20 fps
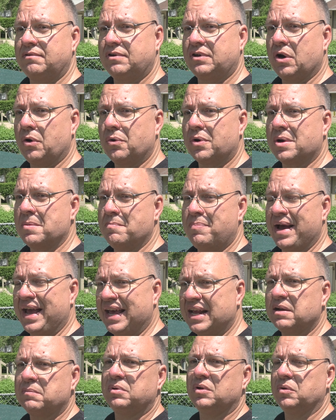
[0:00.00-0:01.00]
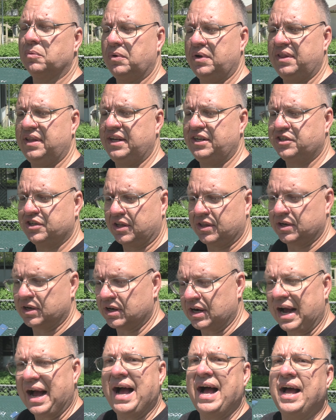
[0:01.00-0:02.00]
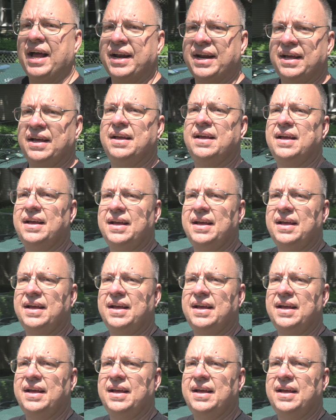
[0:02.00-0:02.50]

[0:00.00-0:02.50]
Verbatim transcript: go compatible with each other on